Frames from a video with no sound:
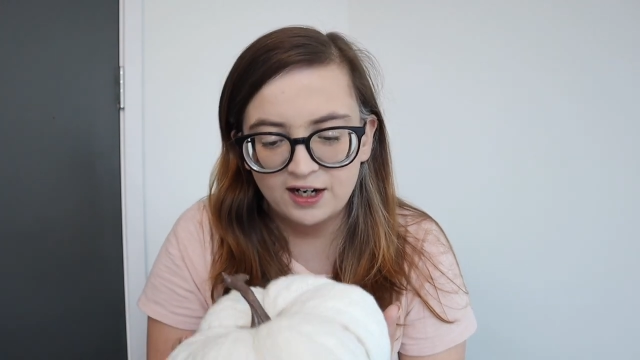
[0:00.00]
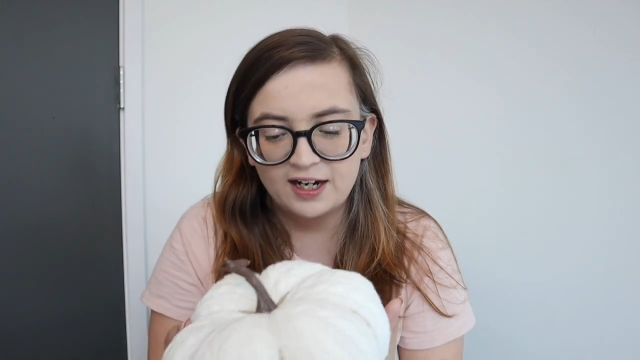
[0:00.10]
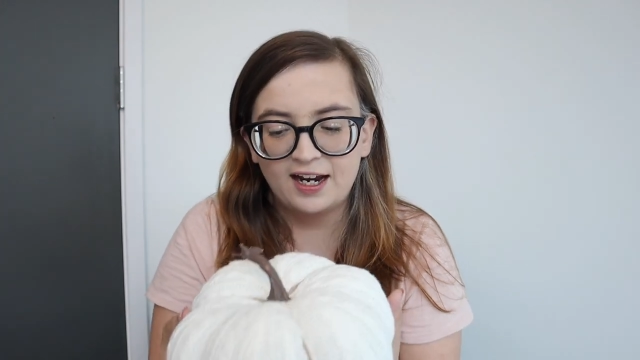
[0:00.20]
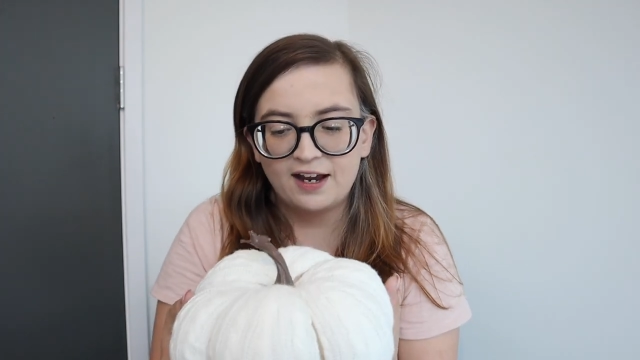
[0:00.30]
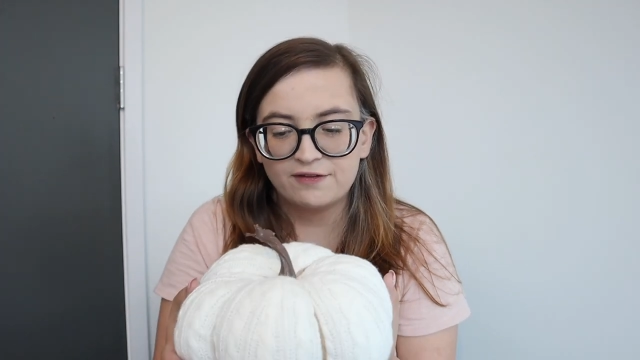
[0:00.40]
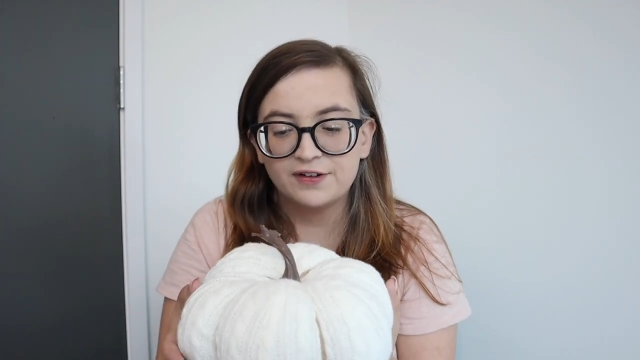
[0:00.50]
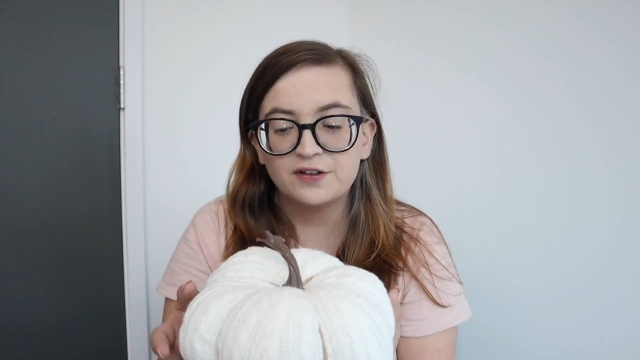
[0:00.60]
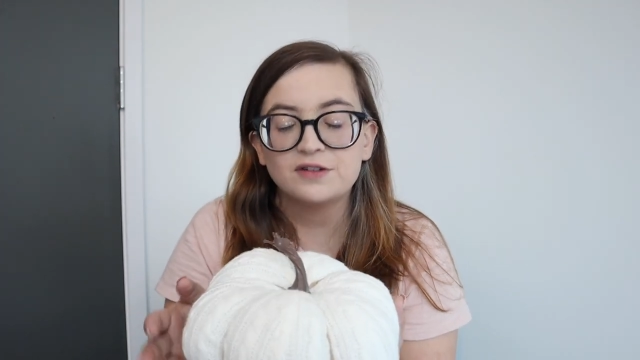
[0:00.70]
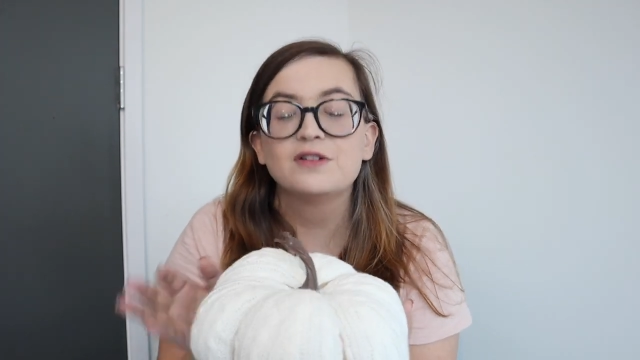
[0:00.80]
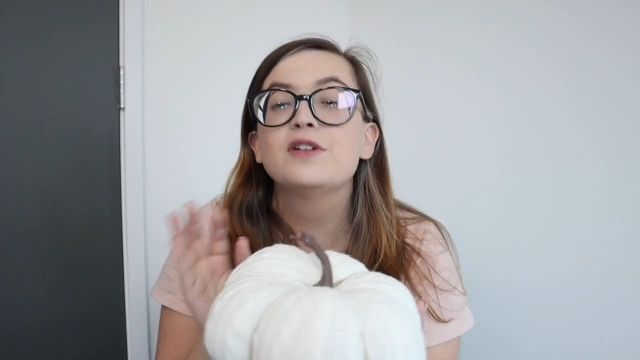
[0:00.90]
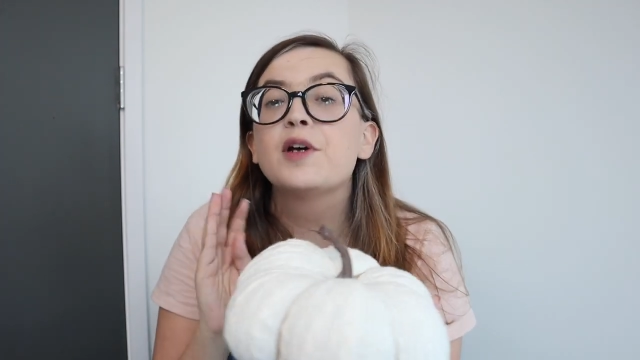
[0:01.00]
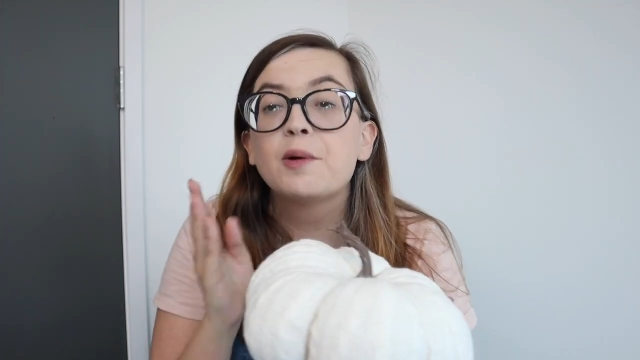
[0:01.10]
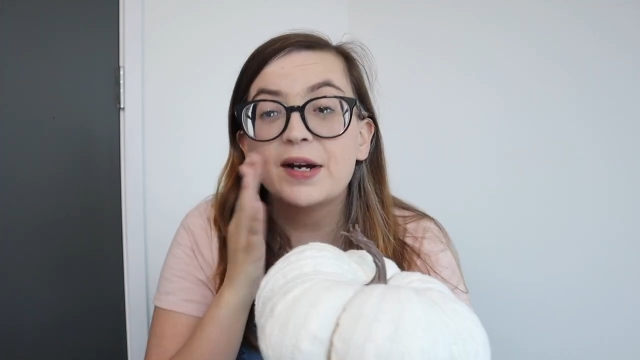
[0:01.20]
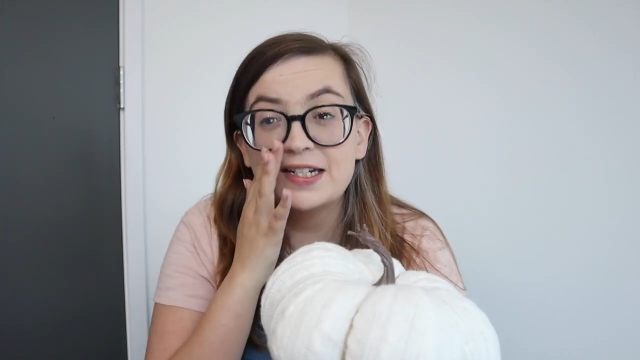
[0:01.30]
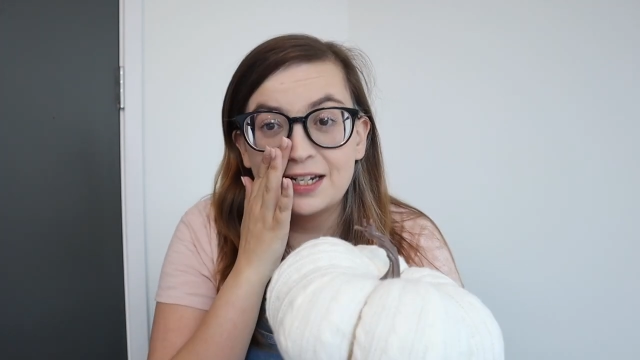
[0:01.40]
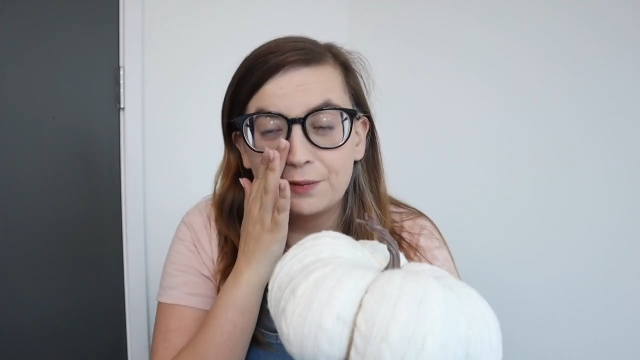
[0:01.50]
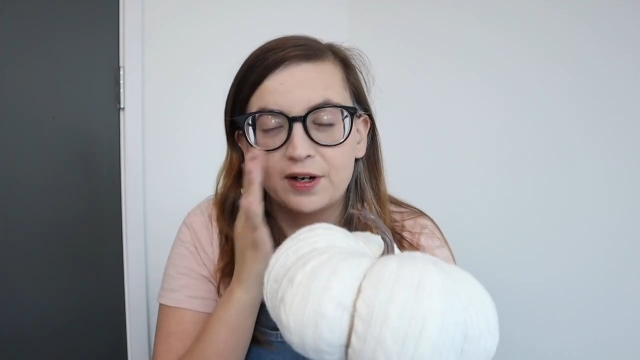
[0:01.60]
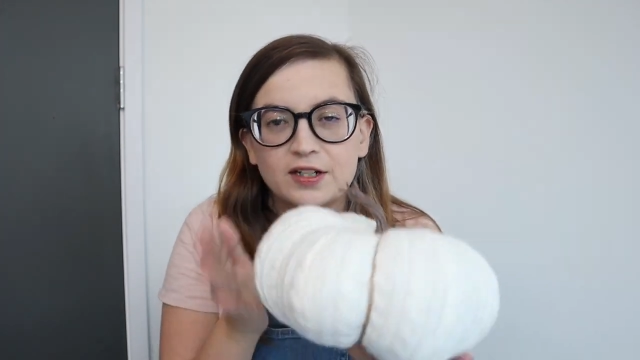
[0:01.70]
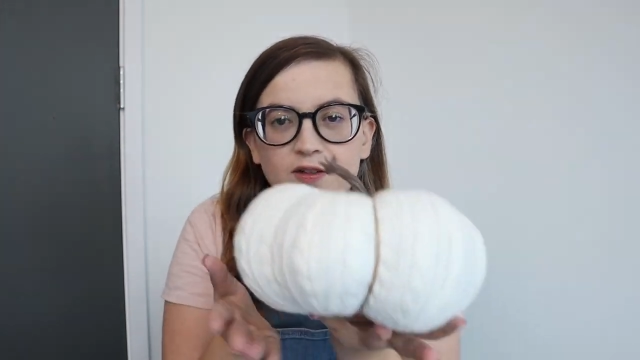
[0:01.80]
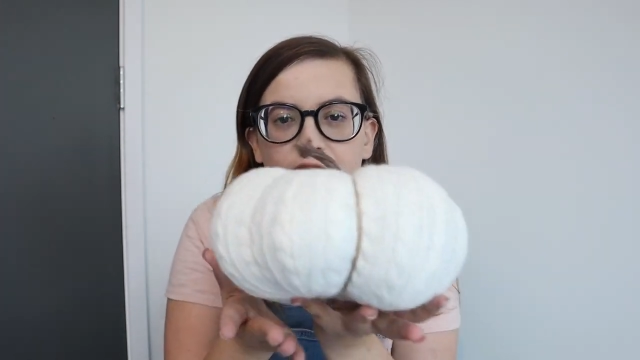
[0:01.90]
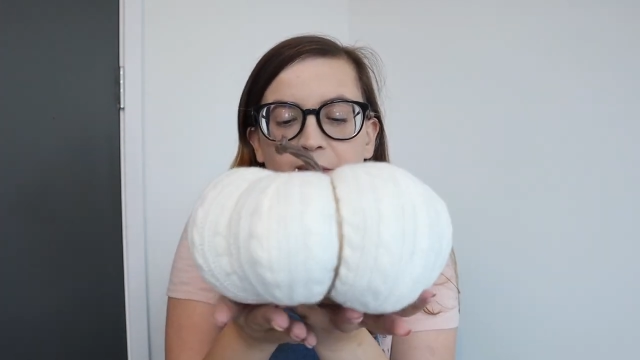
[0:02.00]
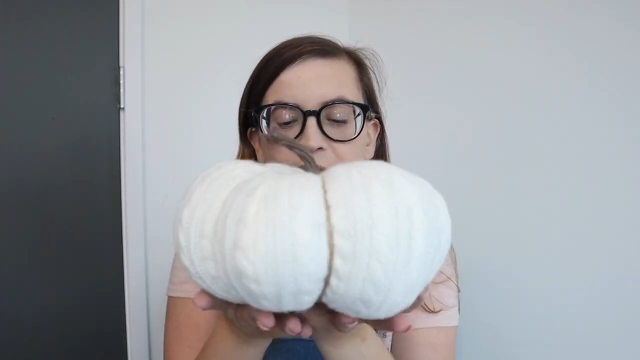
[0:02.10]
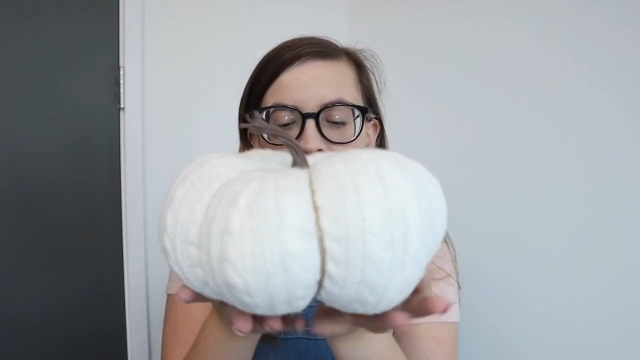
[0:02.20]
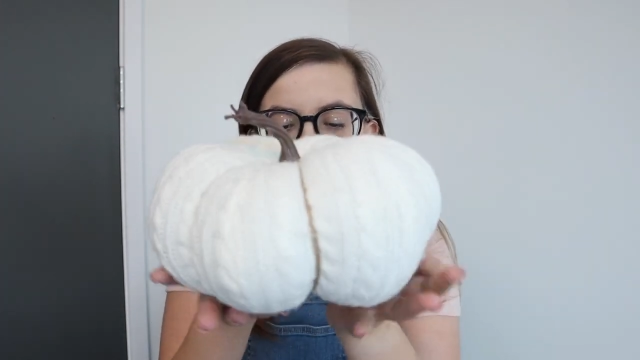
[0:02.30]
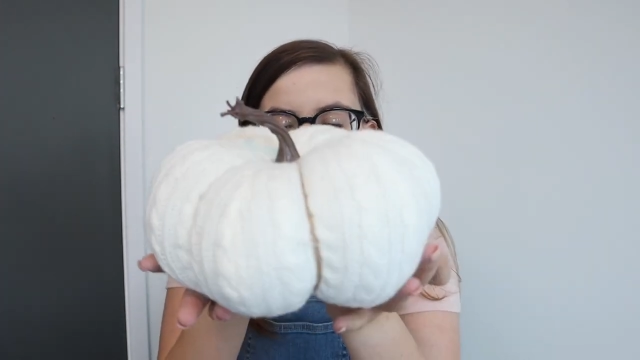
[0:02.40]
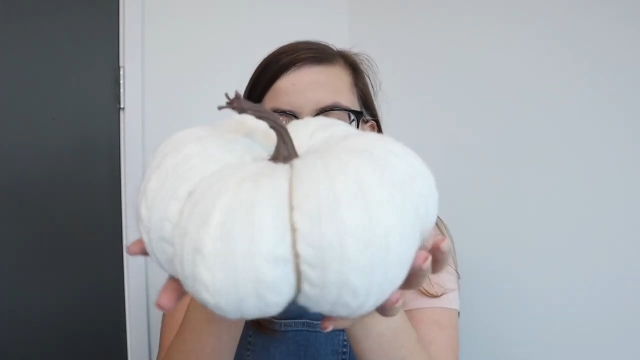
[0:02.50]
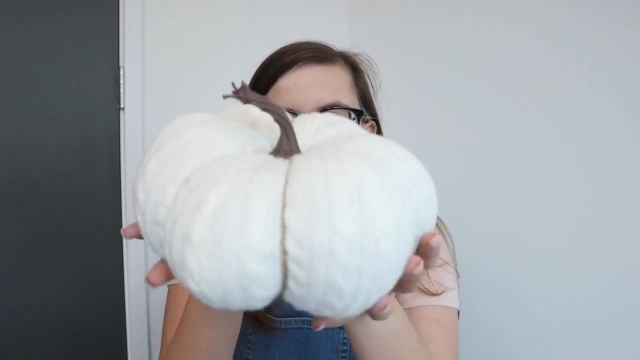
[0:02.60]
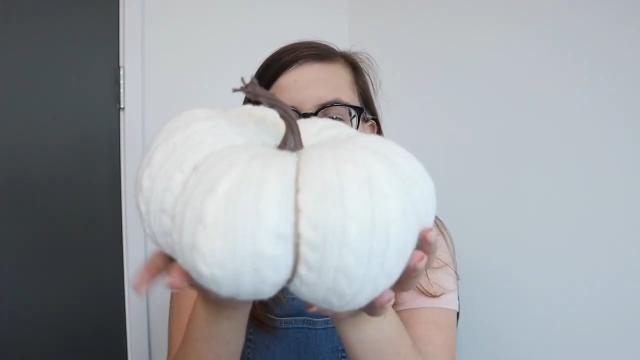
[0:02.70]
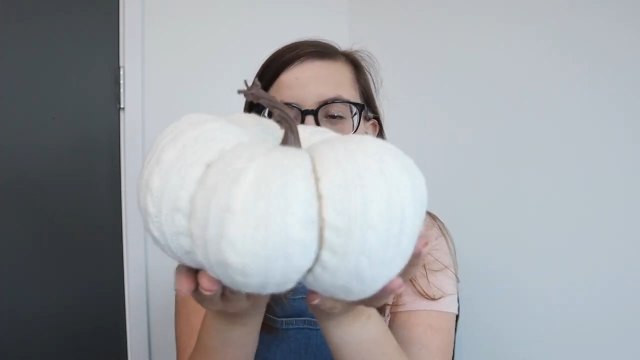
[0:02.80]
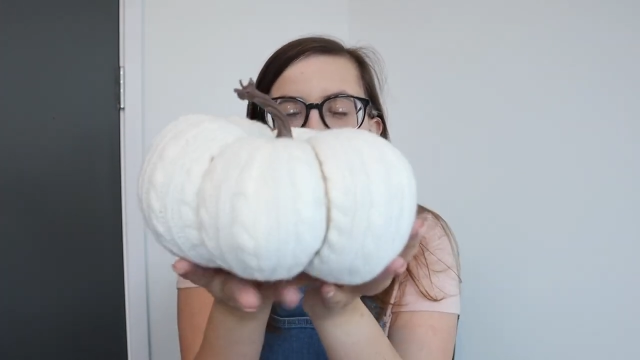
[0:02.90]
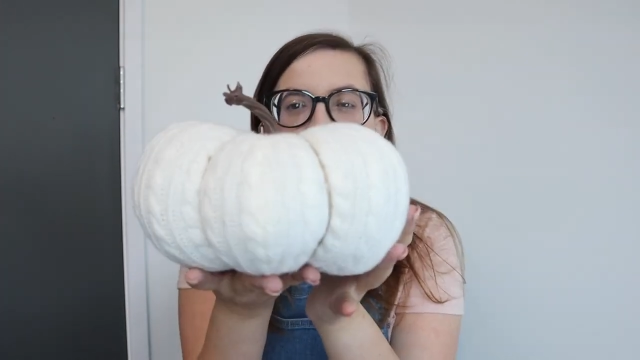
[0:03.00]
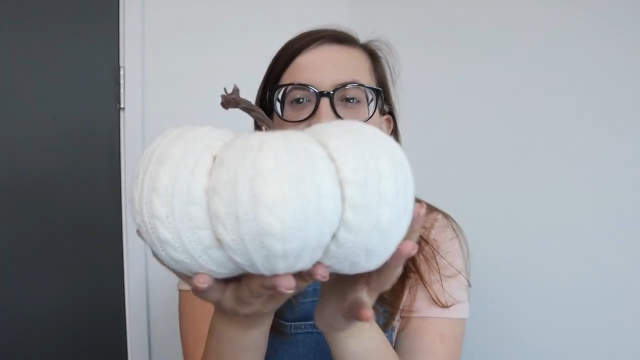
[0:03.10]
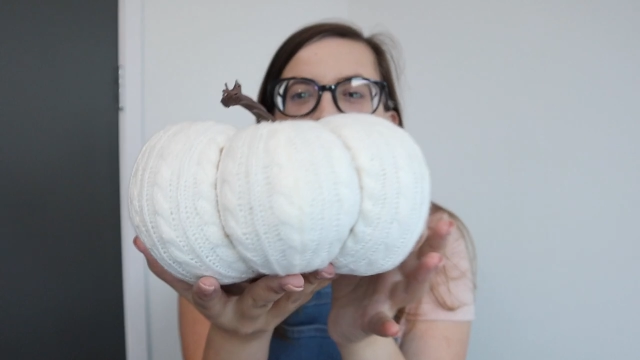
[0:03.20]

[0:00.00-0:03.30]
and I have no idea where it's from, but it's